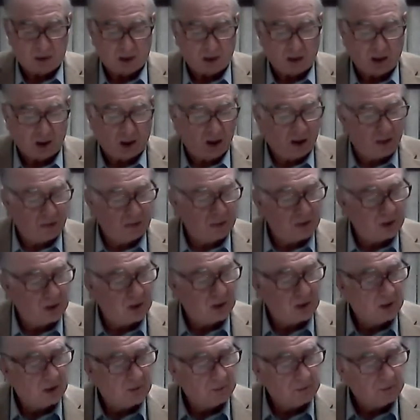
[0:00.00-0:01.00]

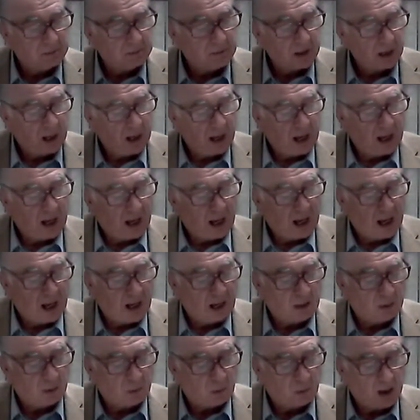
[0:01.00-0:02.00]
comes
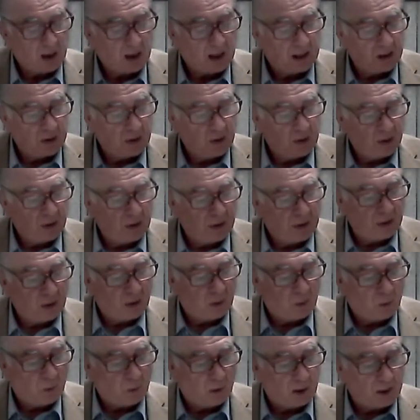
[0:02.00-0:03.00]
and riding on
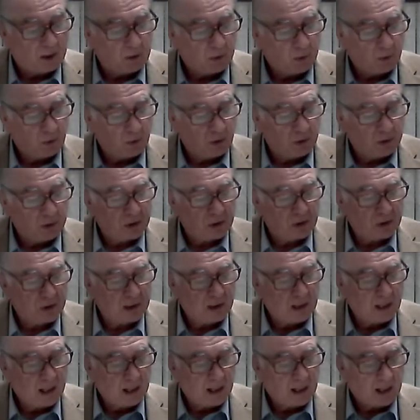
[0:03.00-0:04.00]
a white horse
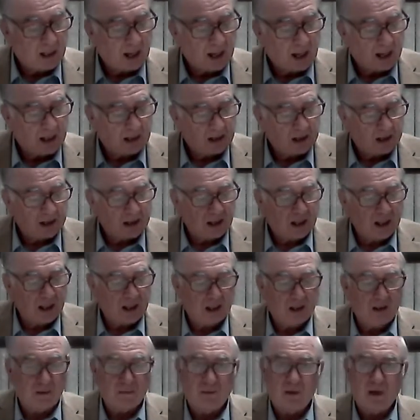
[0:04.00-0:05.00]
as
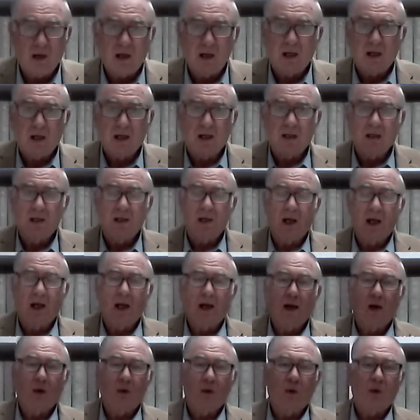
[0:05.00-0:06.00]
King of Kings
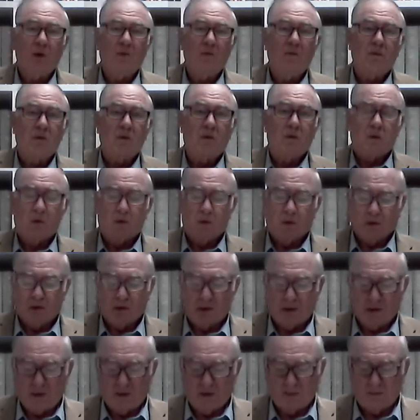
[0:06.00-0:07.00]
and Lord of
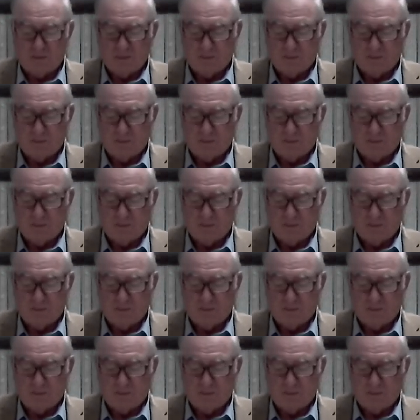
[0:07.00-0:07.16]
Lords.